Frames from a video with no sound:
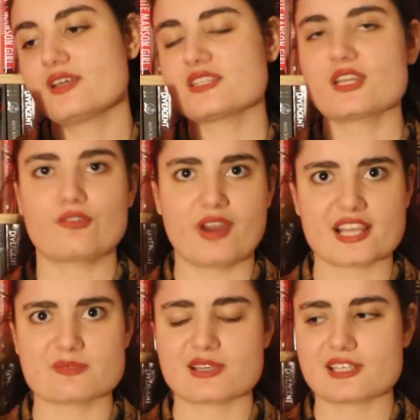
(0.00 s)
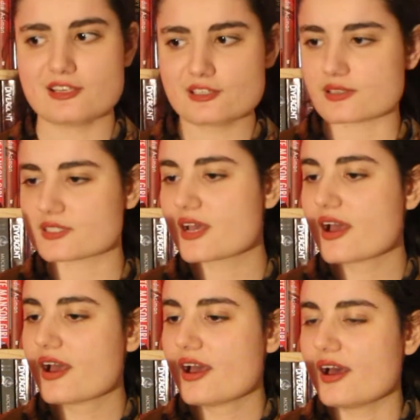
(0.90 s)
It's like Great Expectations.
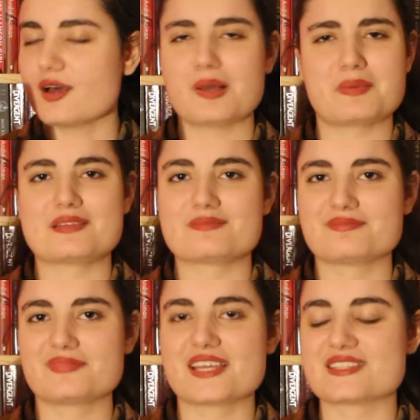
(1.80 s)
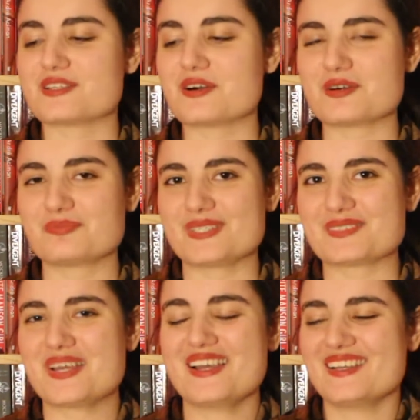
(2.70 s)
I mean, it's not,
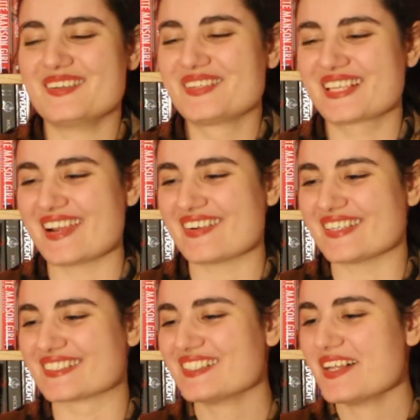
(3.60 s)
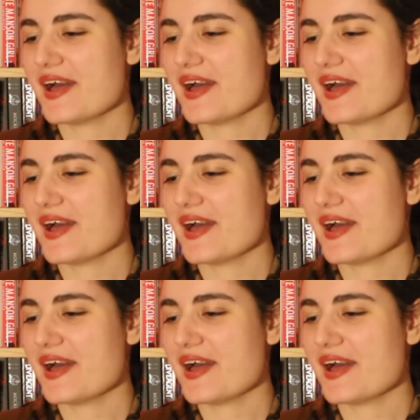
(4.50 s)
but carry on.